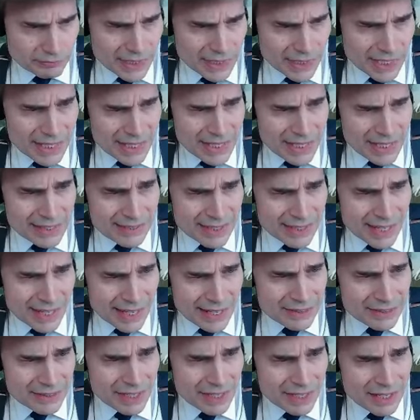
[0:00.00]
He
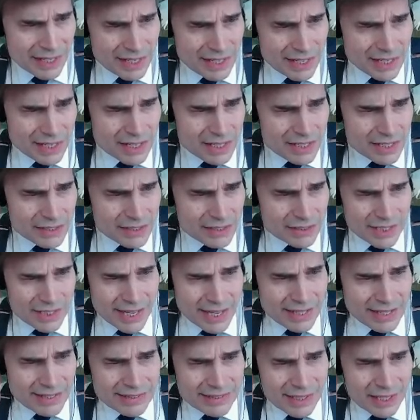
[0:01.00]
says she
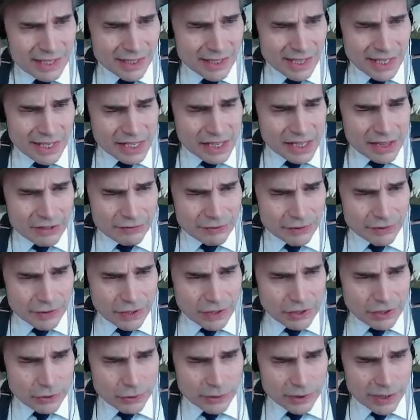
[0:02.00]
can't sell any of the
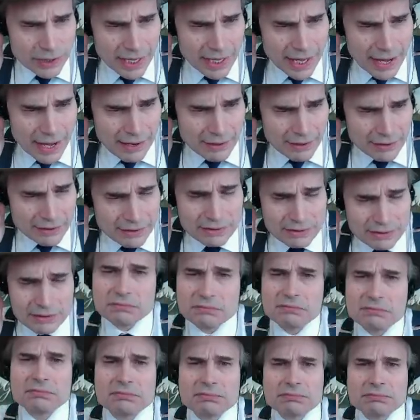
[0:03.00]
furniture with the house.
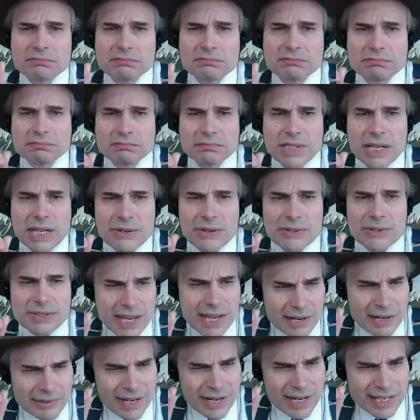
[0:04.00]
Now, is
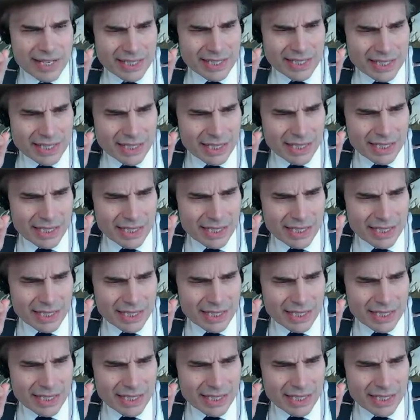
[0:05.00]
that right?